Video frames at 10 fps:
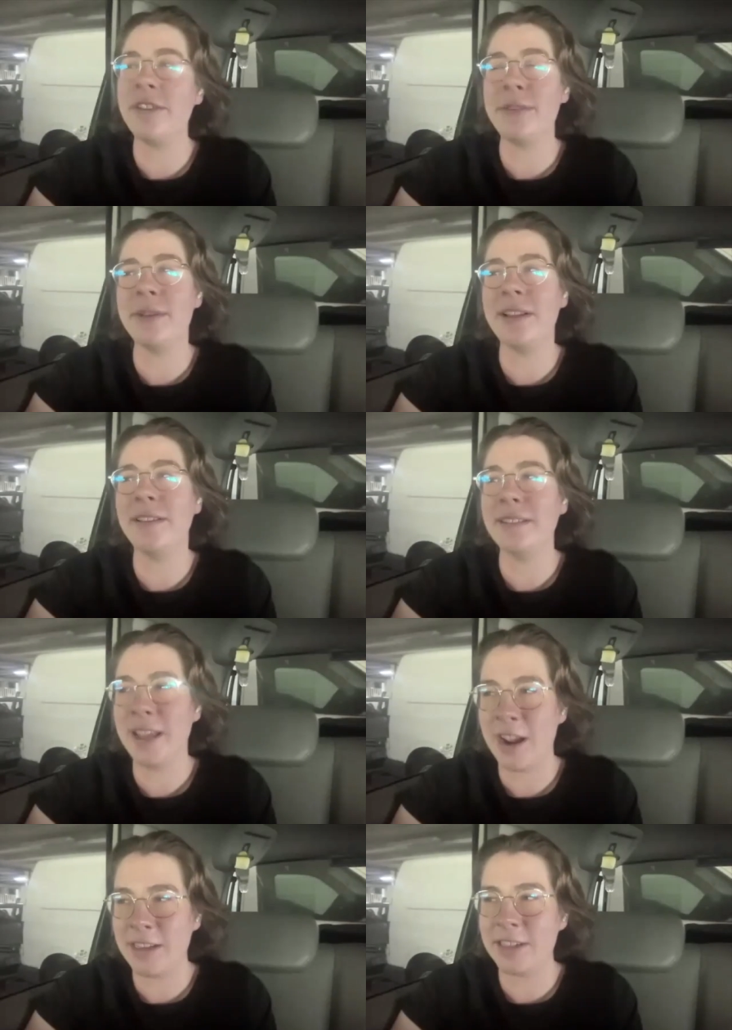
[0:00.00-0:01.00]
female
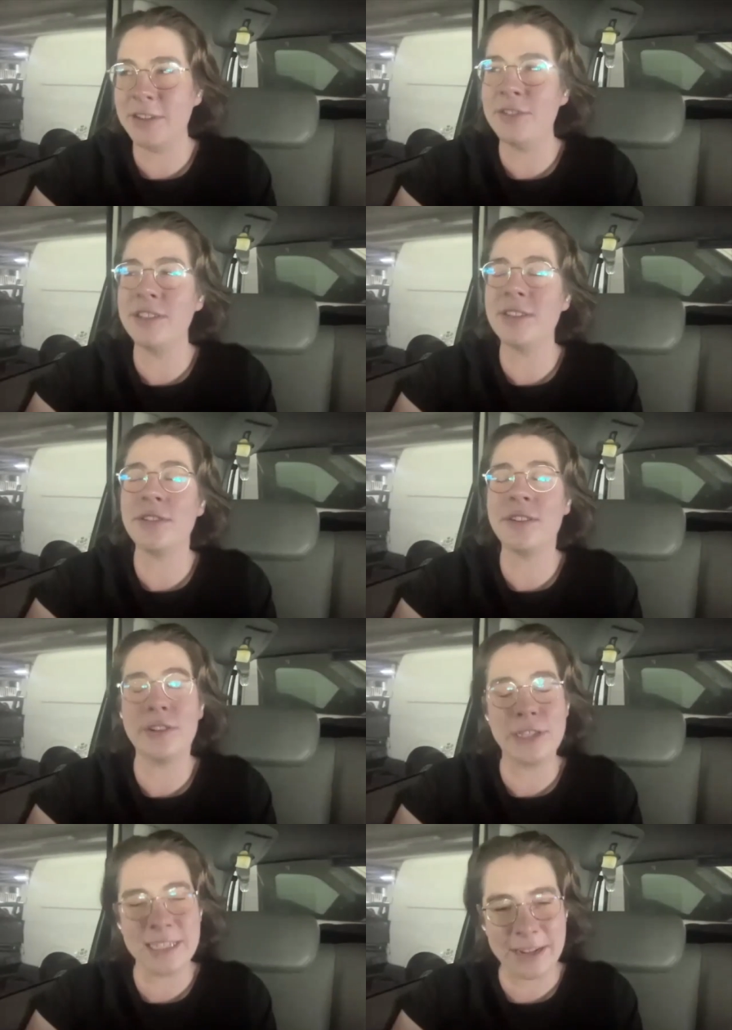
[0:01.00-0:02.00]
character who's also
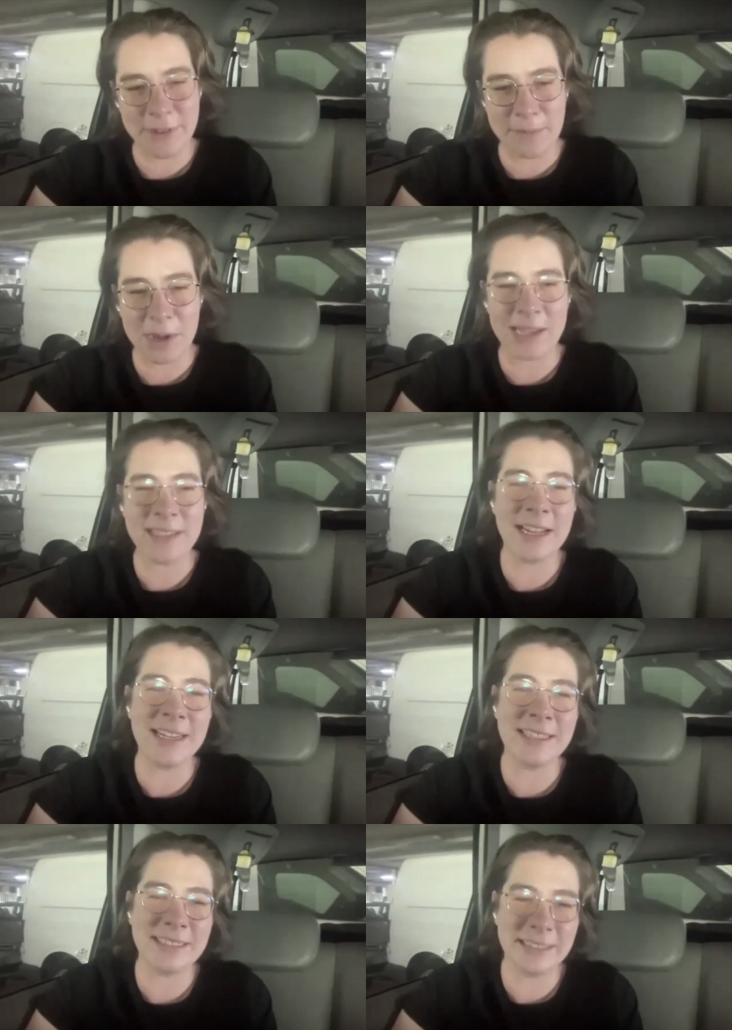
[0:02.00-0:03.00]
going to slay vampires. That
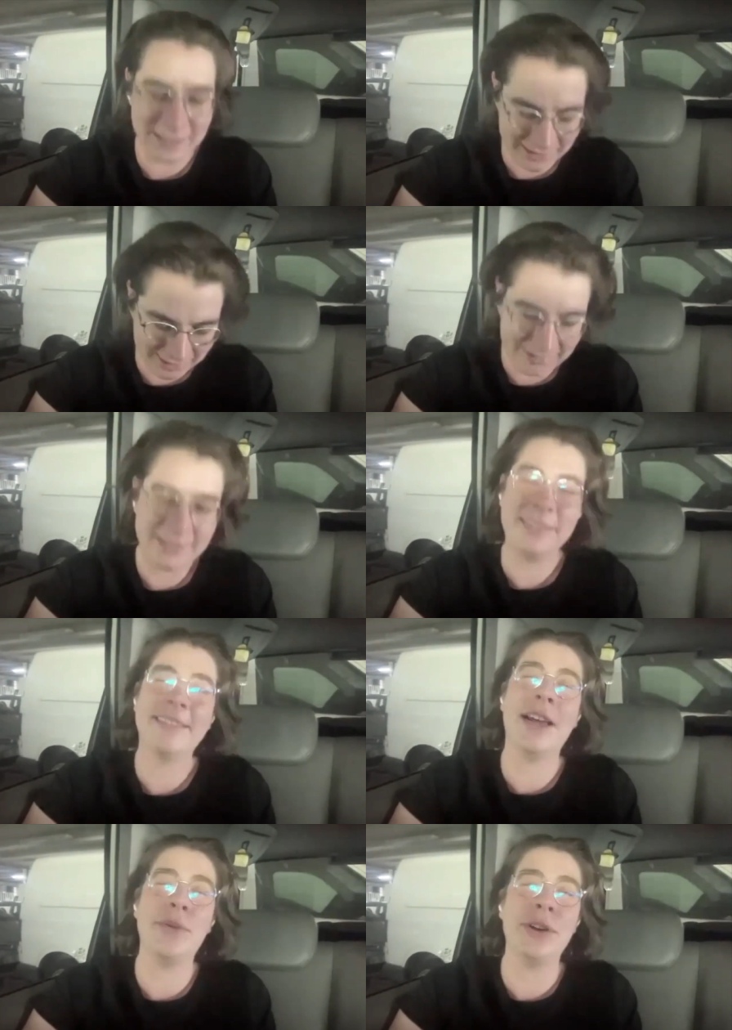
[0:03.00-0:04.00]
is
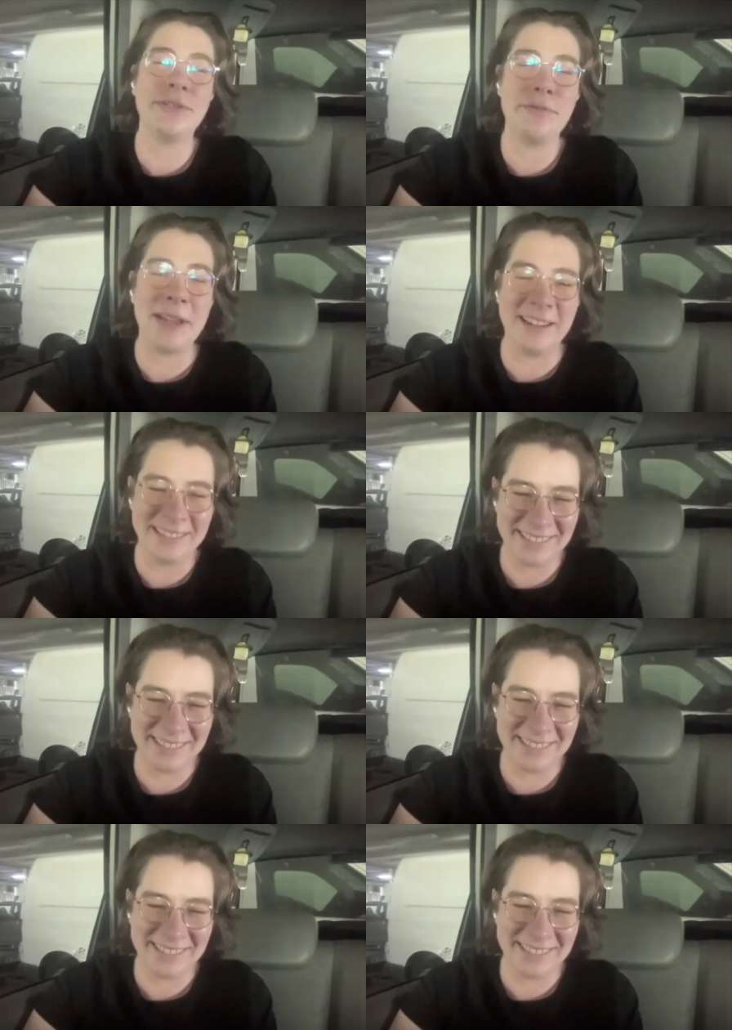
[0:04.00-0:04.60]
that works for me.